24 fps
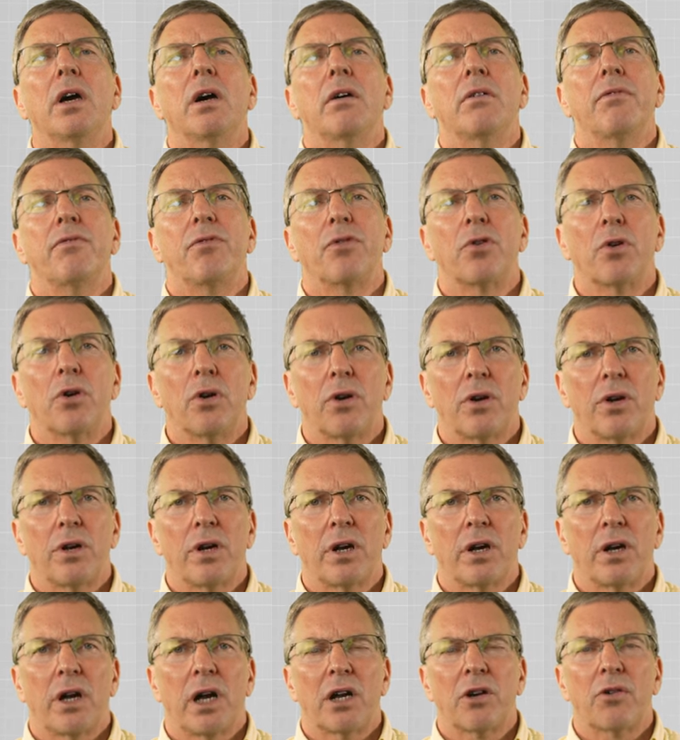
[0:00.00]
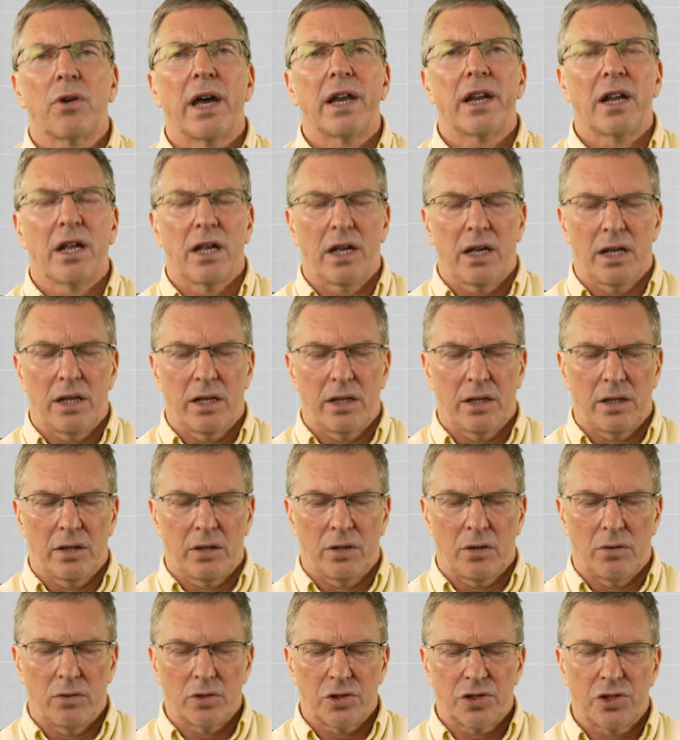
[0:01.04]
for a greater
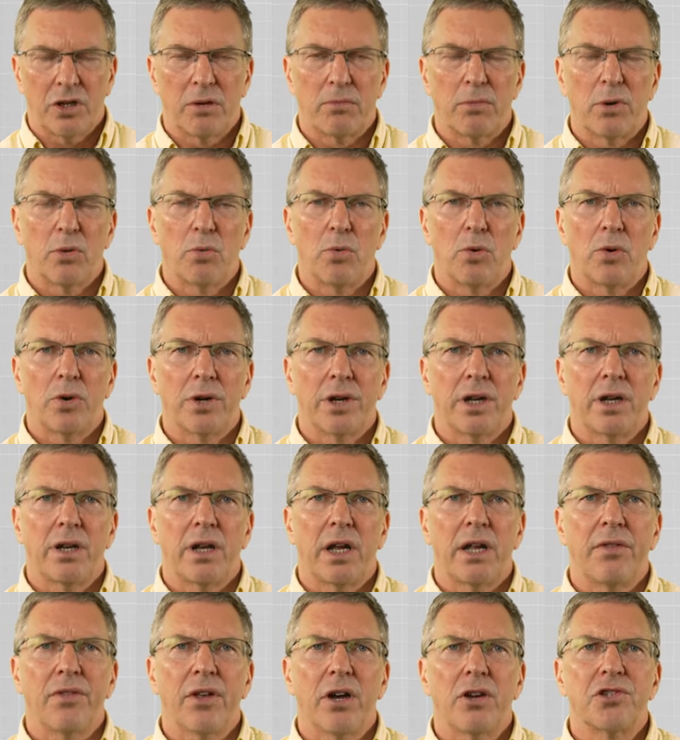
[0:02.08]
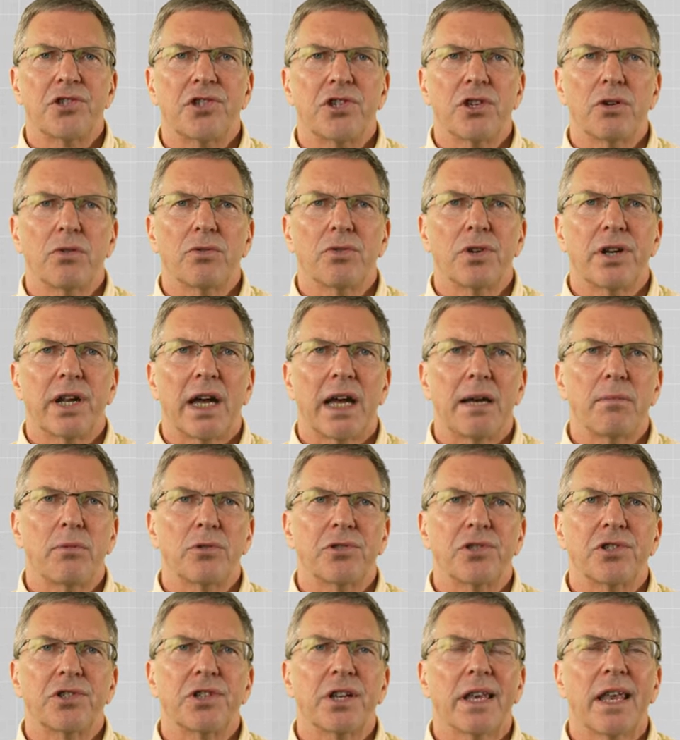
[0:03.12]
long-term reward. And those children are able to
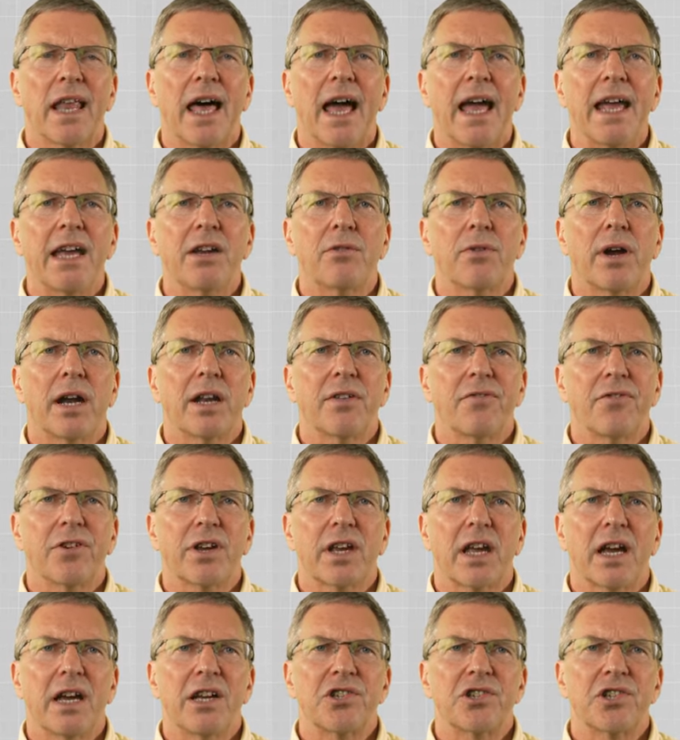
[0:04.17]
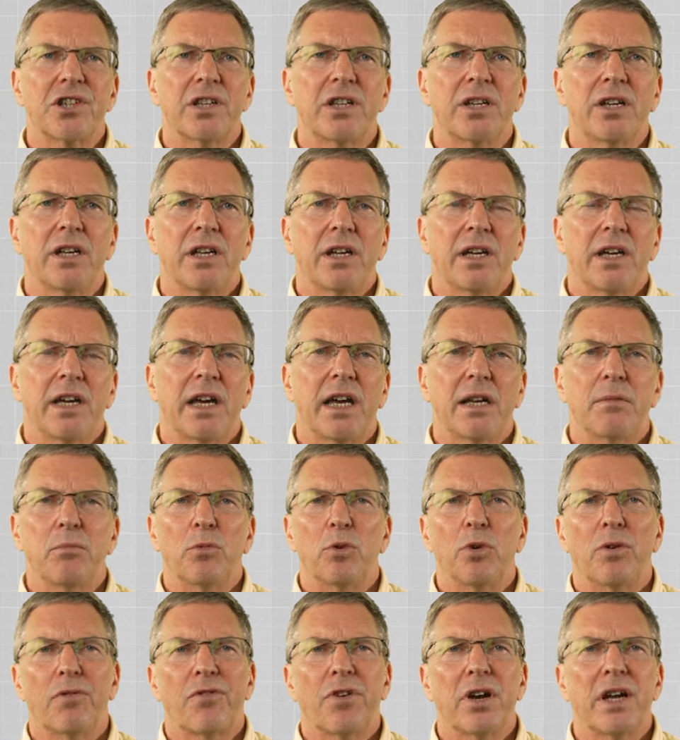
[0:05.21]
delay gratification, had
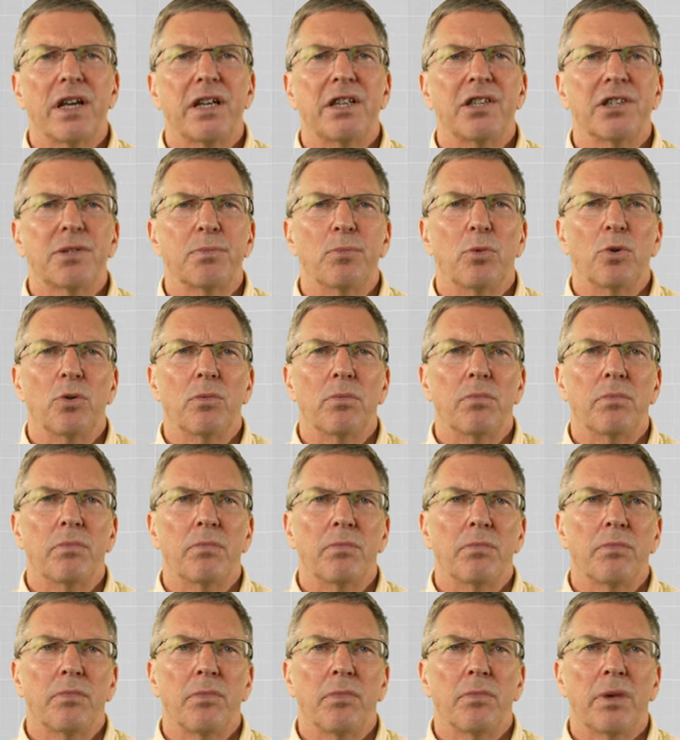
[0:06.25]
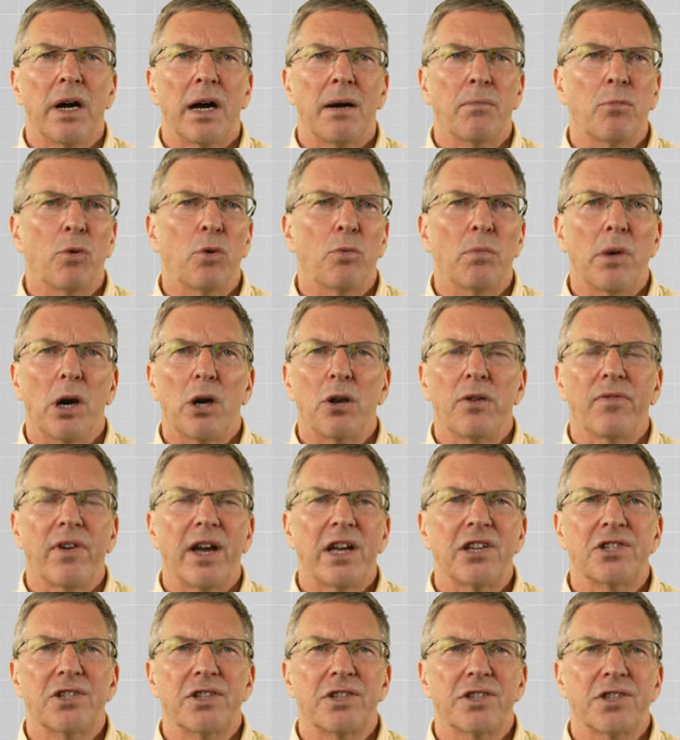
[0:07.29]
more friends, more
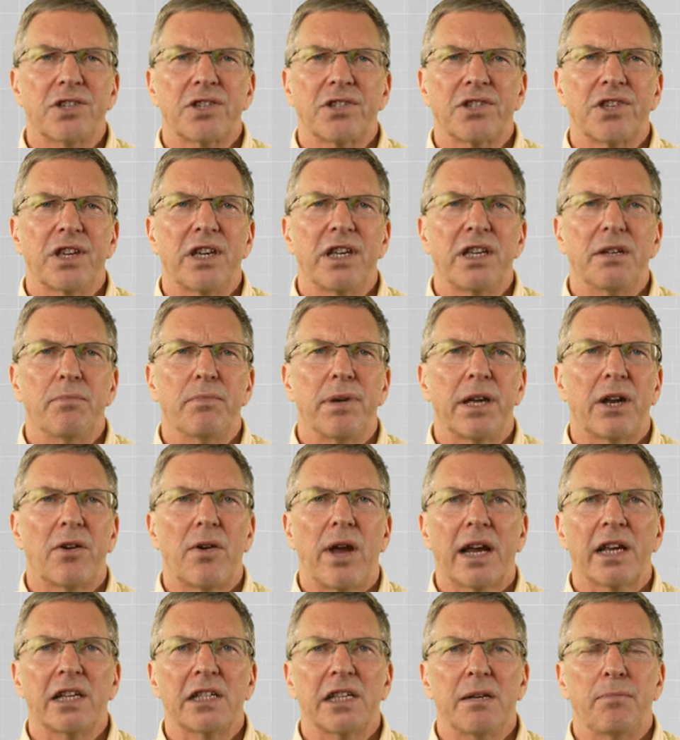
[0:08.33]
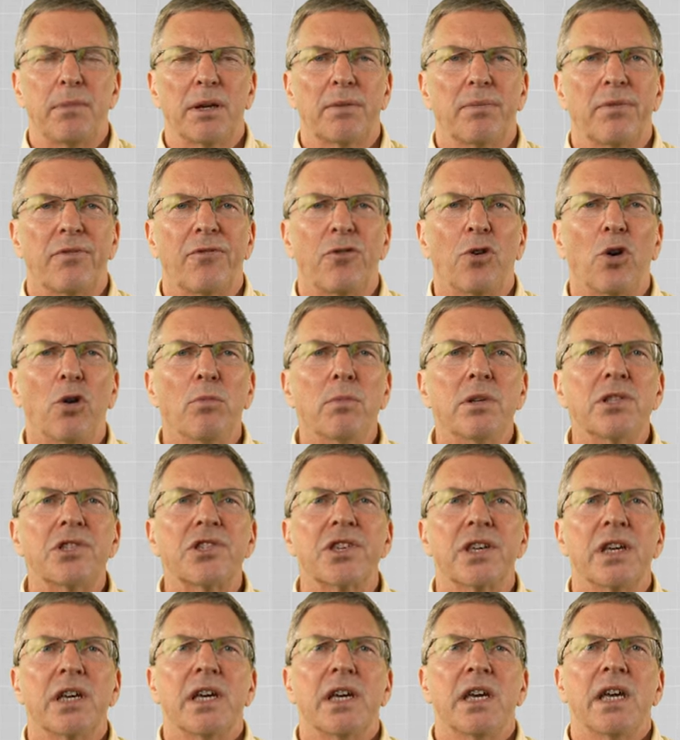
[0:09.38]
motivation to succeed and better academic performance.
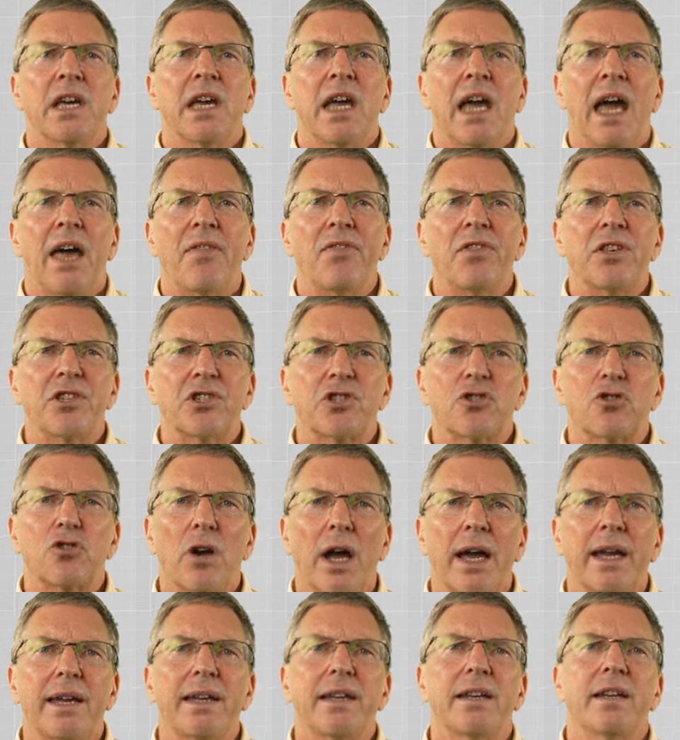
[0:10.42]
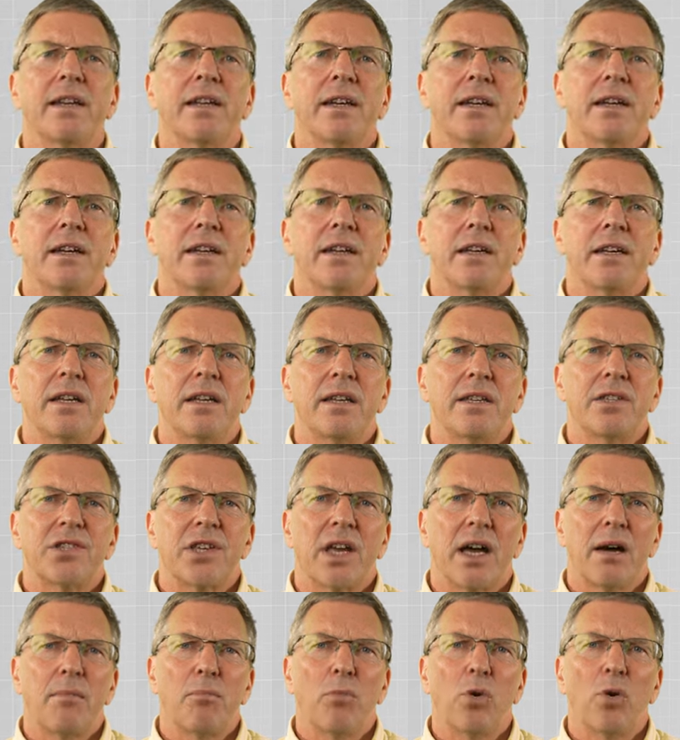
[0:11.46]
And this trait is
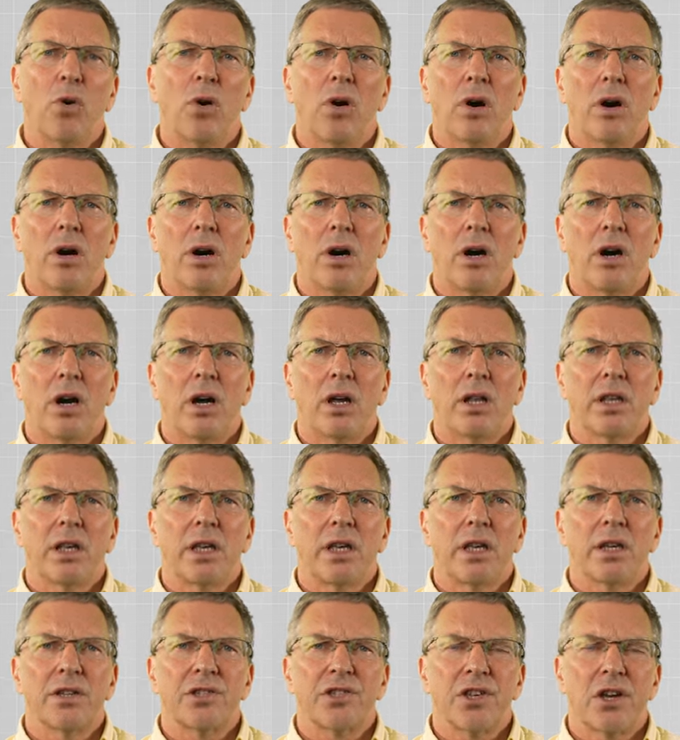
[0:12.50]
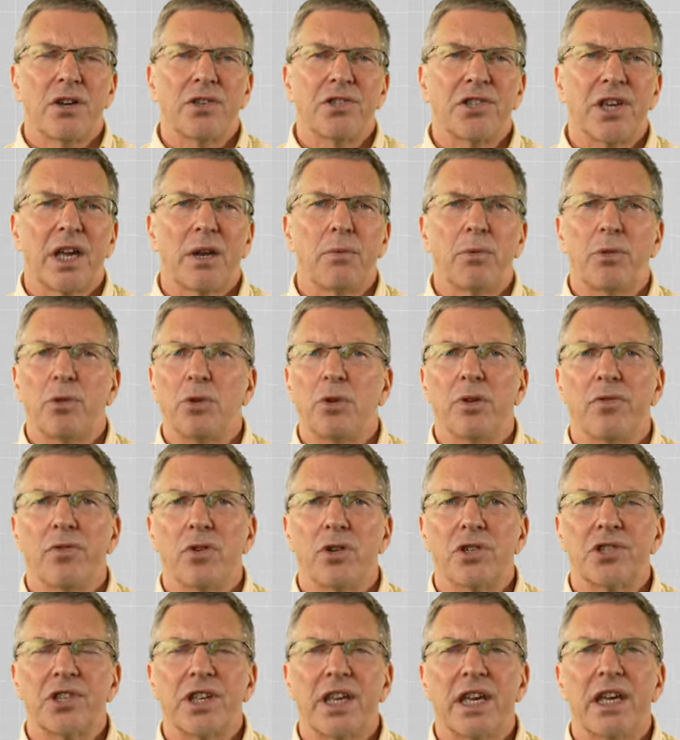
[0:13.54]
more highly associated with
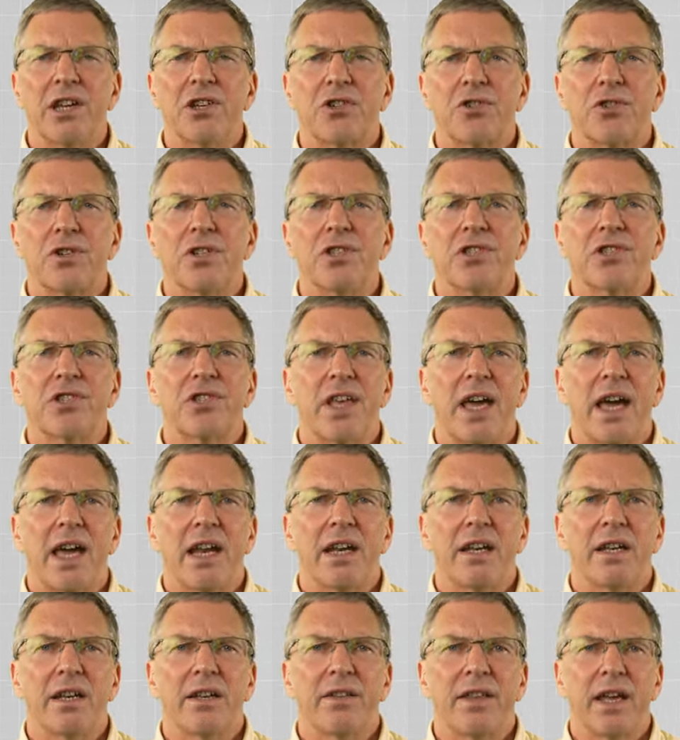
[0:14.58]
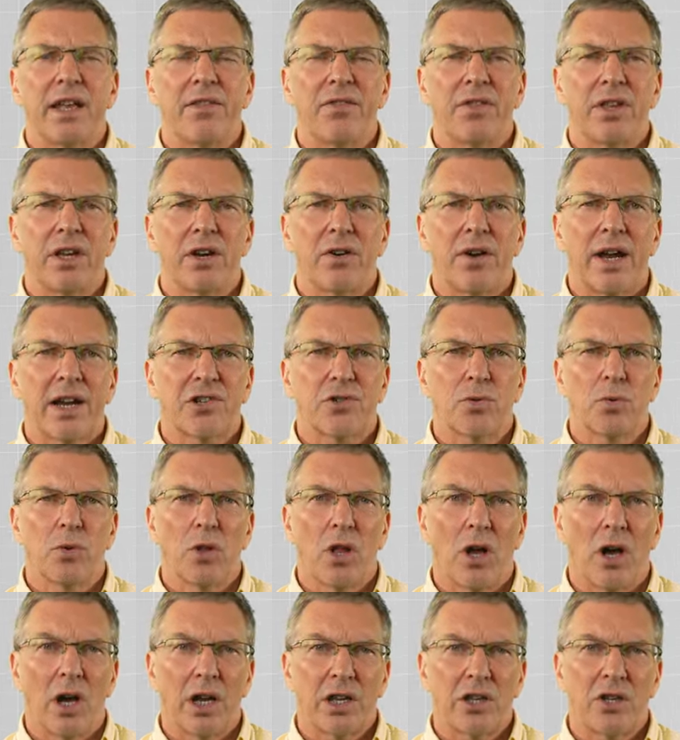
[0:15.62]
university entrance than their actual
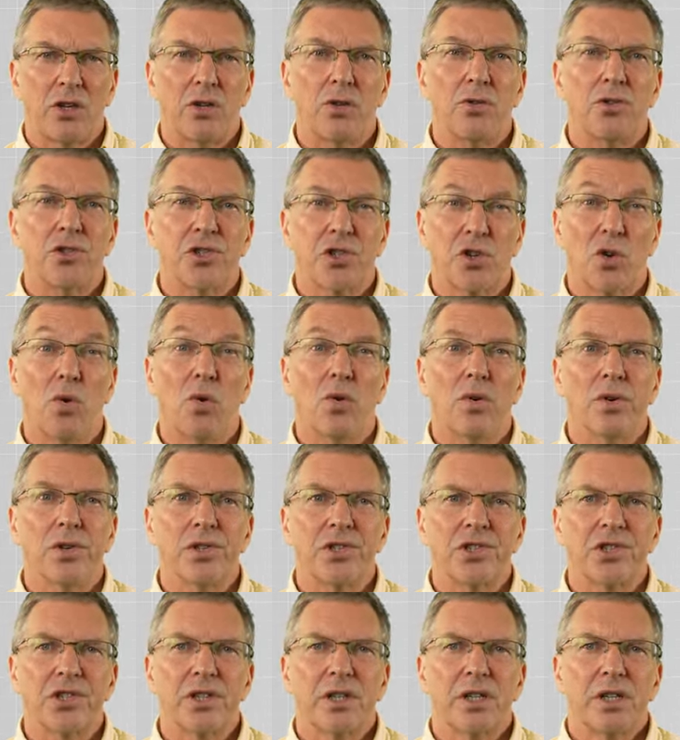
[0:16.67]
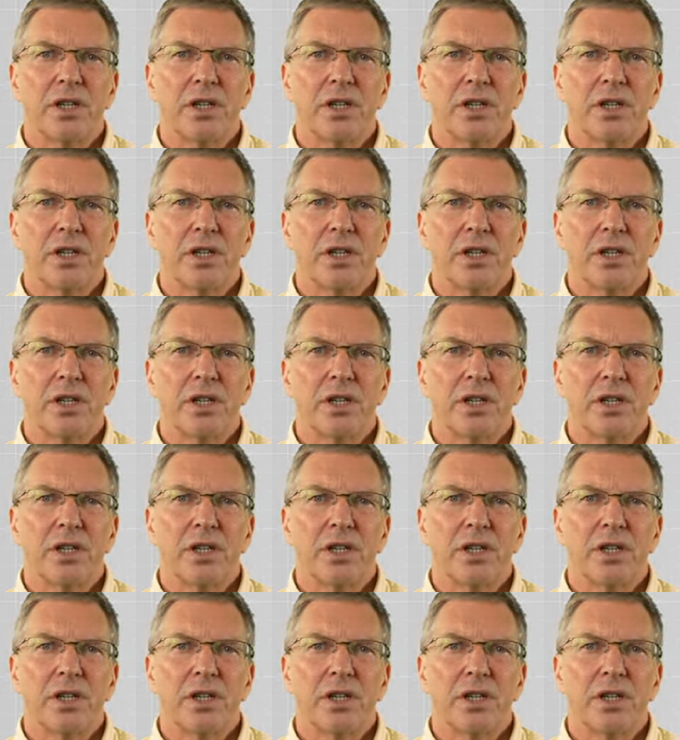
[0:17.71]
IQ scores.